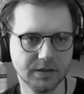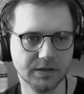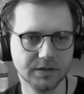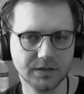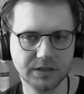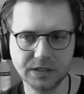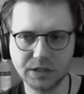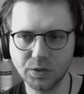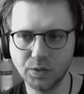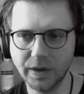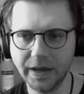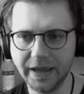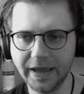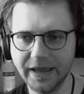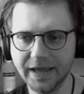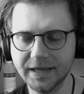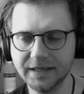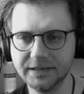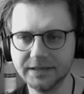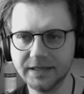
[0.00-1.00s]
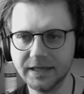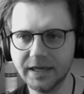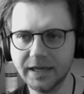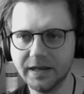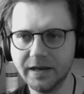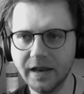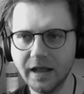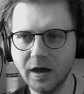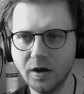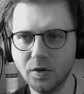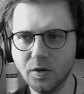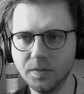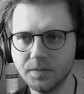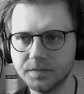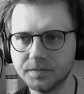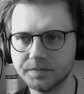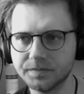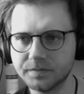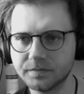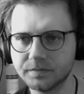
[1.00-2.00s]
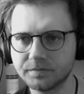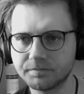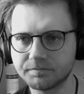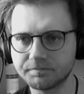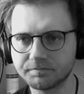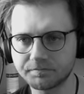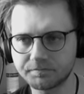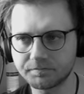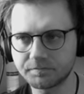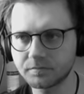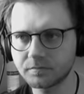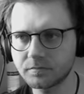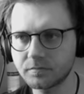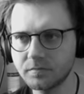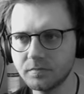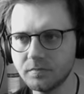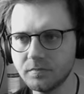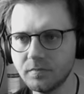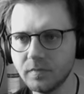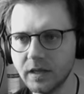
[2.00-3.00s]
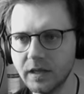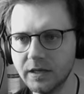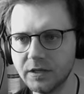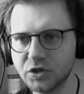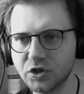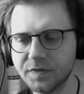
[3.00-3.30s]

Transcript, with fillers: So and now each